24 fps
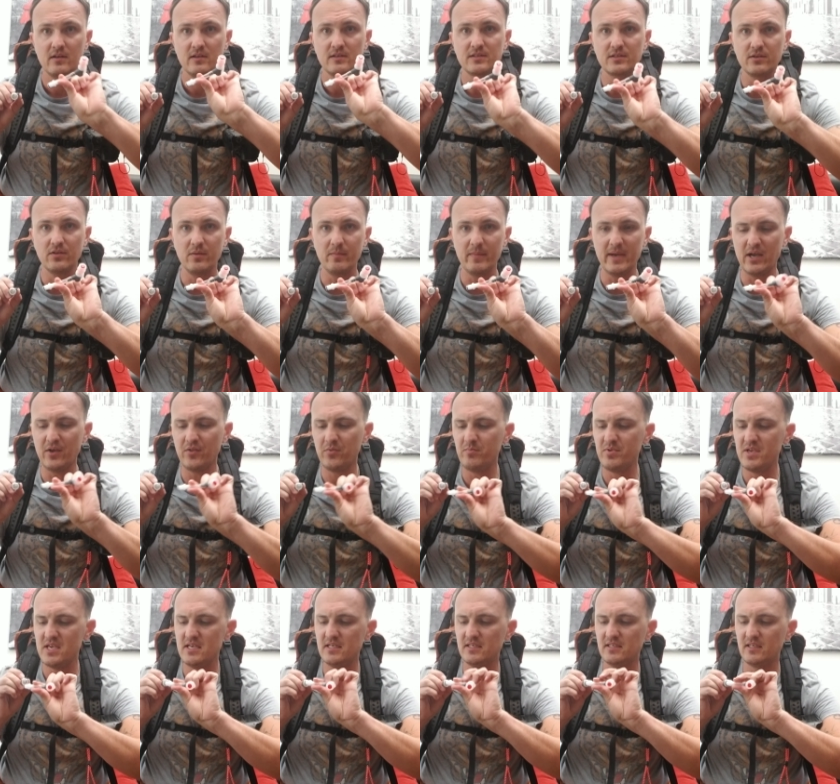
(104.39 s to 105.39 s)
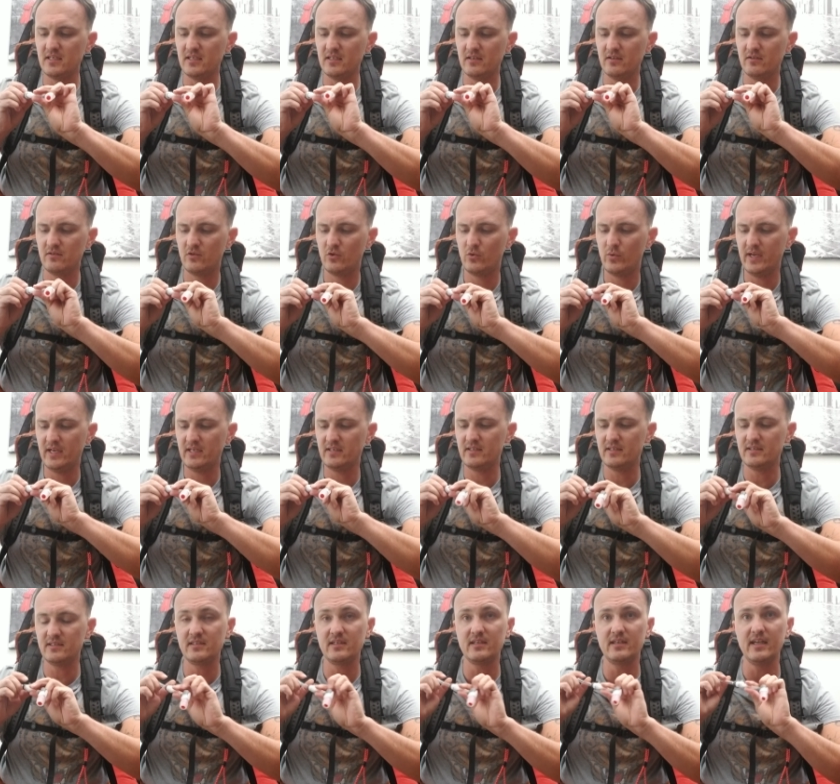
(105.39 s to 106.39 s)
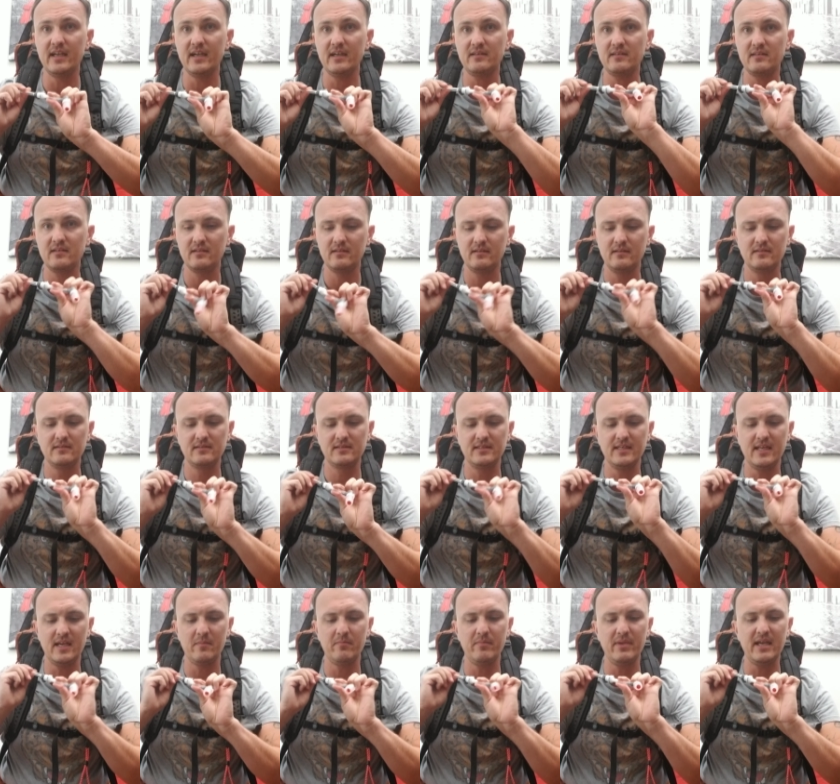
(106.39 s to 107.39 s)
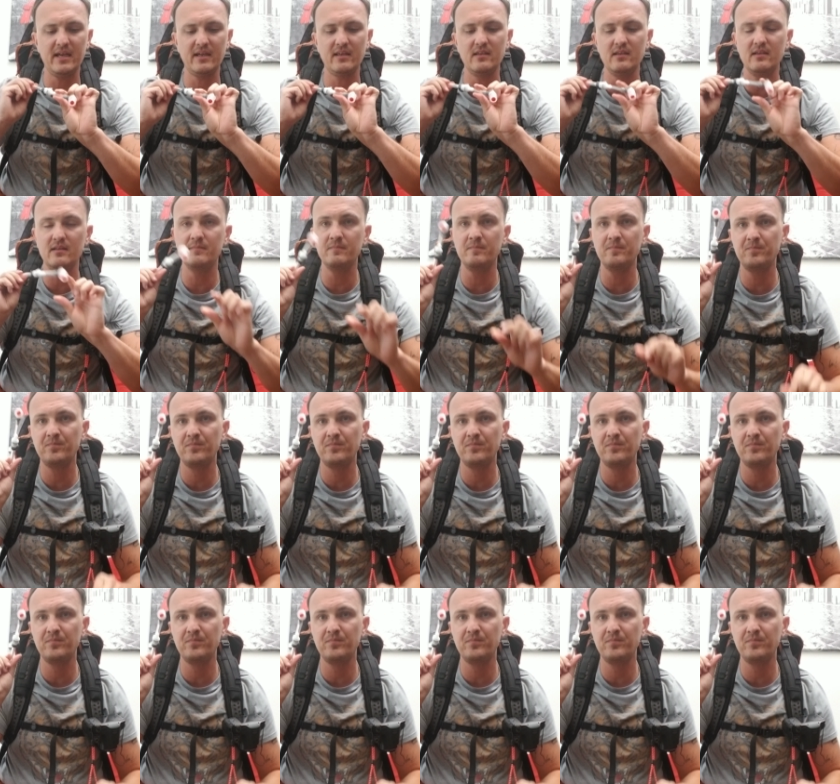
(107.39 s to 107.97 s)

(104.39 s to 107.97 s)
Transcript: so the mouthpiece can quick disconnect, snap back in,